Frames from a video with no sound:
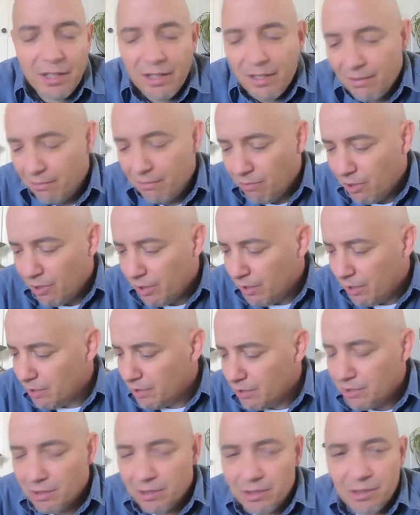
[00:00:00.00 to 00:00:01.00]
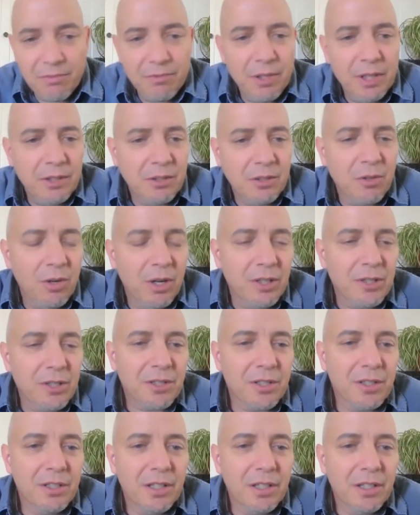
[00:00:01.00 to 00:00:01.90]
have one that's just a fun question,